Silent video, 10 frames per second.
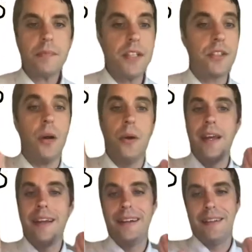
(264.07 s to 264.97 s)
So
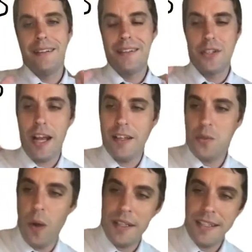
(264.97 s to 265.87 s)
challenge
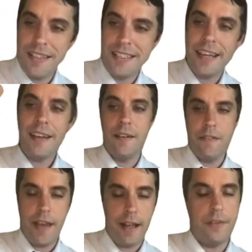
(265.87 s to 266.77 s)
1 to the stick,
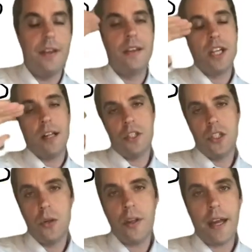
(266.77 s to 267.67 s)
failed. Challenge
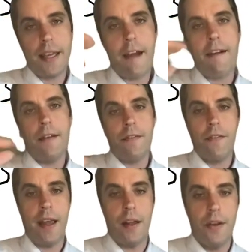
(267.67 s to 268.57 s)
2 to that carrot,
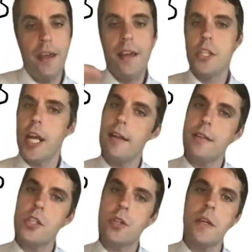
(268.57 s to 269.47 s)
failed.
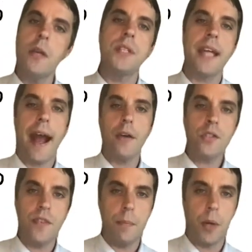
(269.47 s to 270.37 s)
Challenge 3 was House
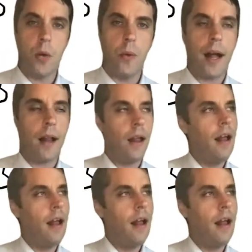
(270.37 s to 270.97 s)
v. Burwell.